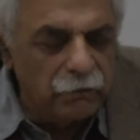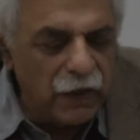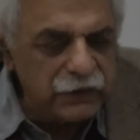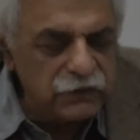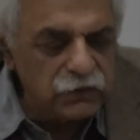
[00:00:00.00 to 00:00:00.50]

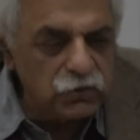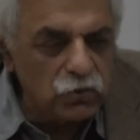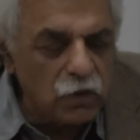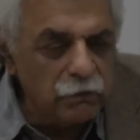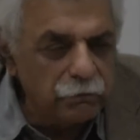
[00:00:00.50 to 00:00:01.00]
but to
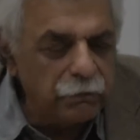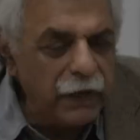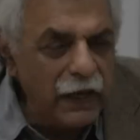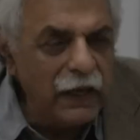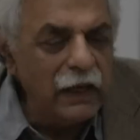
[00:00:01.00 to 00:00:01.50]

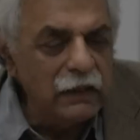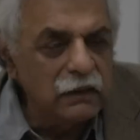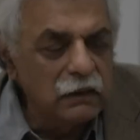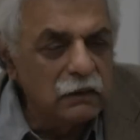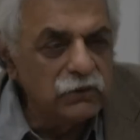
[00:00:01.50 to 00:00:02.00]

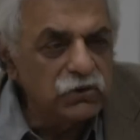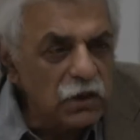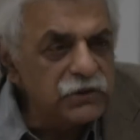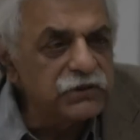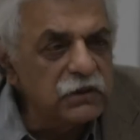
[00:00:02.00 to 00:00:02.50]
compare
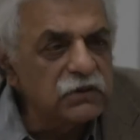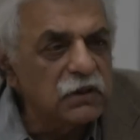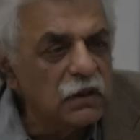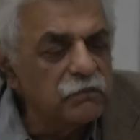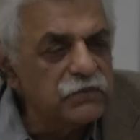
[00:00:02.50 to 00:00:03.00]
just in
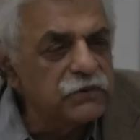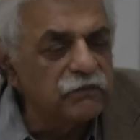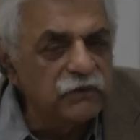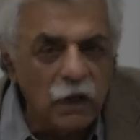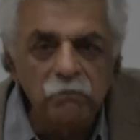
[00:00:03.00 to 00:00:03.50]
terms
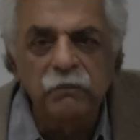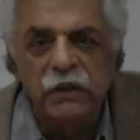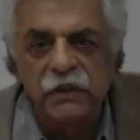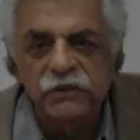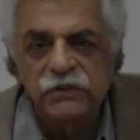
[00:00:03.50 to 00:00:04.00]
of
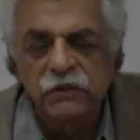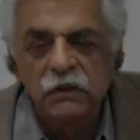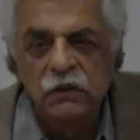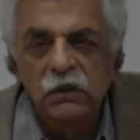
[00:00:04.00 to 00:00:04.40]
numbers,